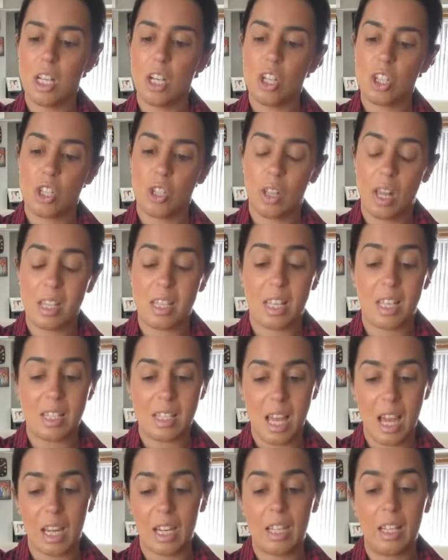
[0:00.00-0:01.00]
So that's
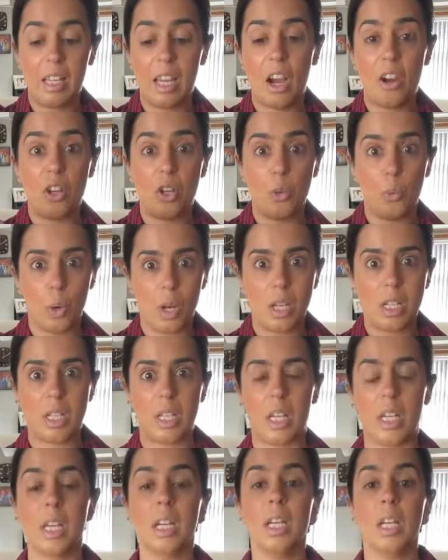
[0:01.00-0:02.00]
exactly how you want it.